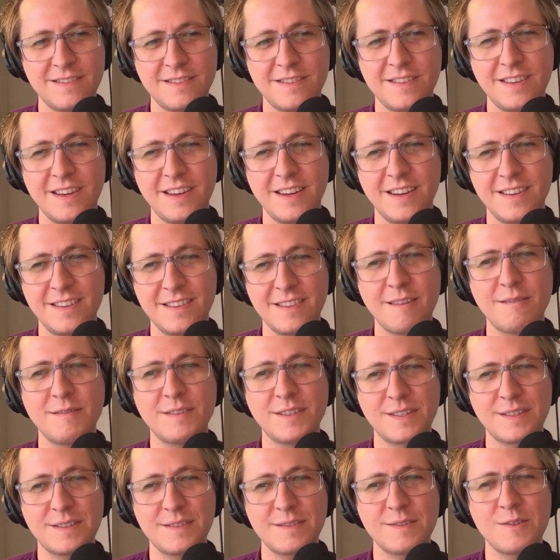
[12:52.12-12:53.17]
Yeah, that
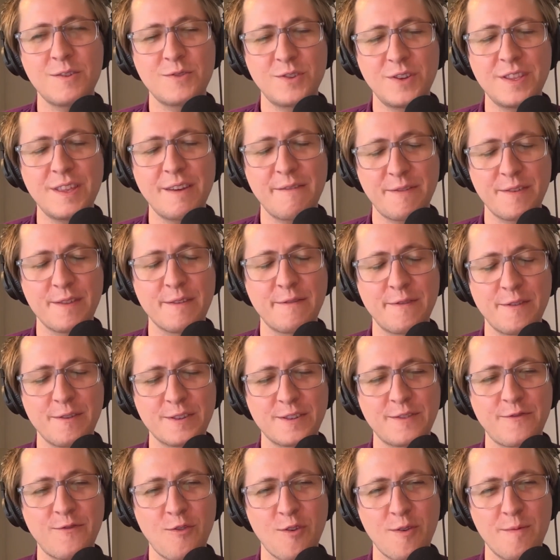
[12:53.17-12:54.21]
was you did that for the
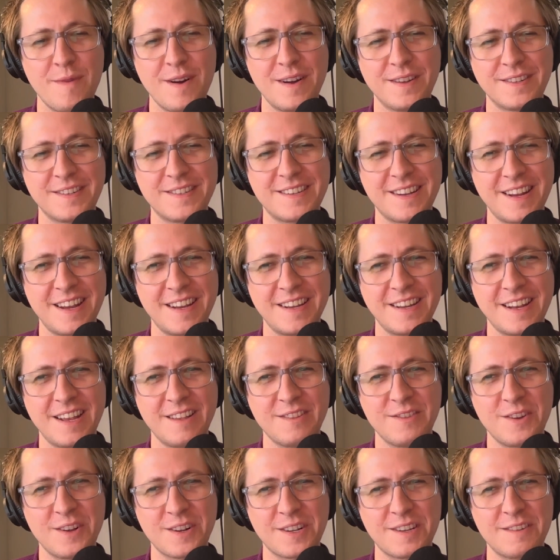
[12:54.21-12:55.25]
first 4 months. I
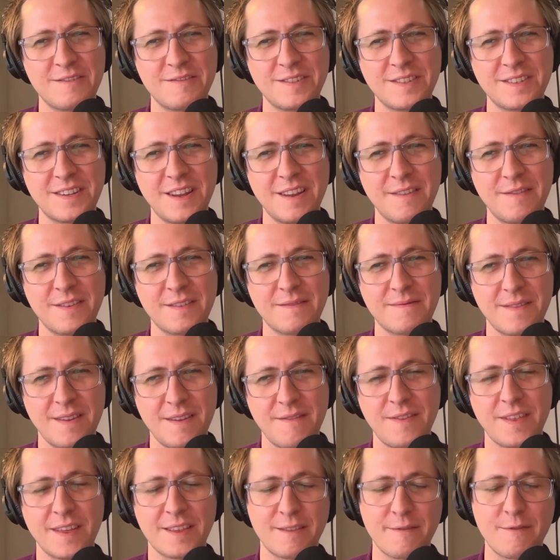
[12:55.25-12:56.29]
looked. It was
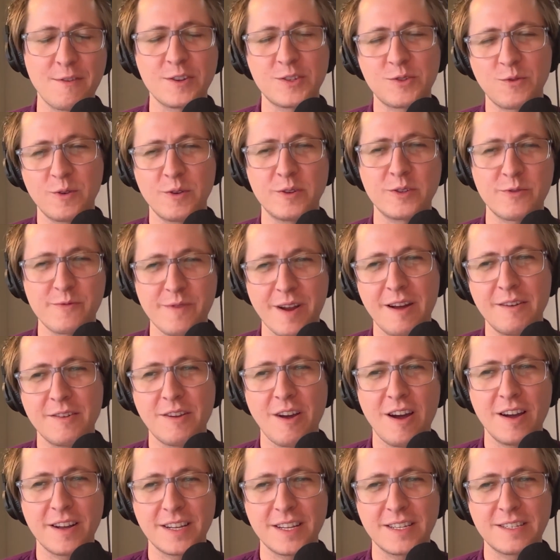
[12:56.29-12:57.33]
if like the first one was around
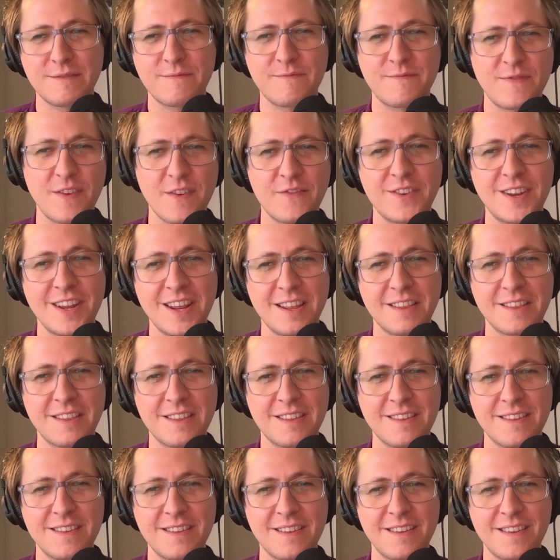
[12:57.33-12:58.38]
August
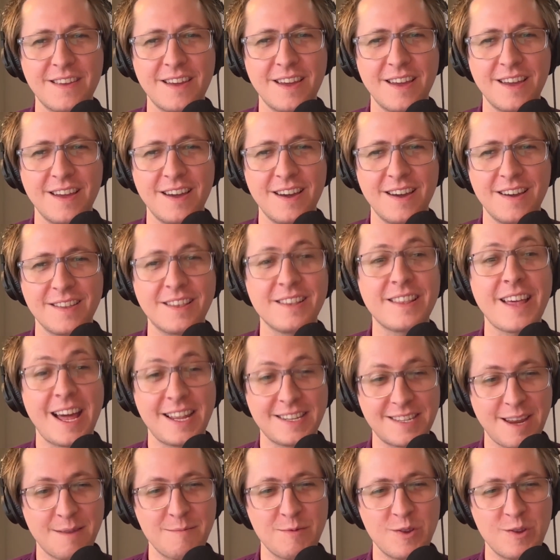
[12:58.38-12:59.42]
15th. The
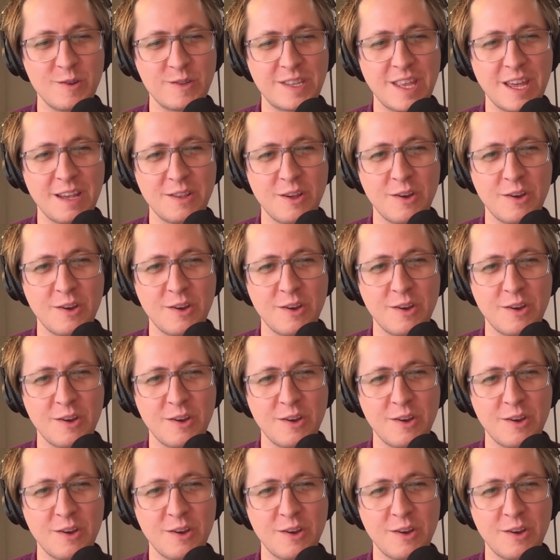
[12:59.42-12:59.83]
last time you used that